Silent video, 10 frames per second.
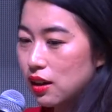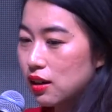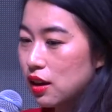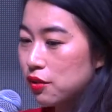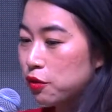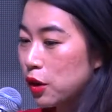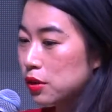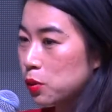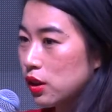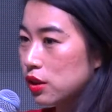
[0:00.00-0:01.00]
And if
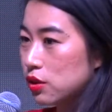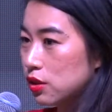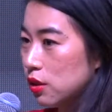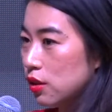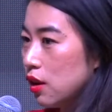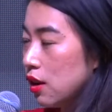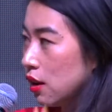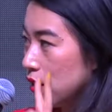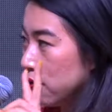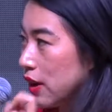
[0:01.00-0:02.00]
folks wanted to
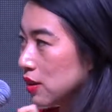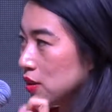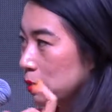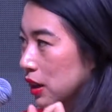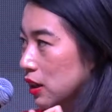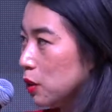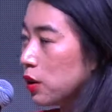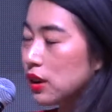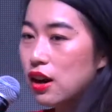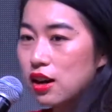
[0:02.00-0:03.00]
invest the money
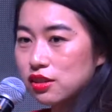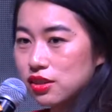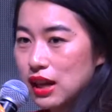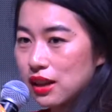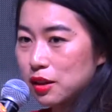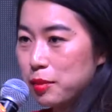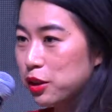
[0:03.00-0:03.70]
without understanding,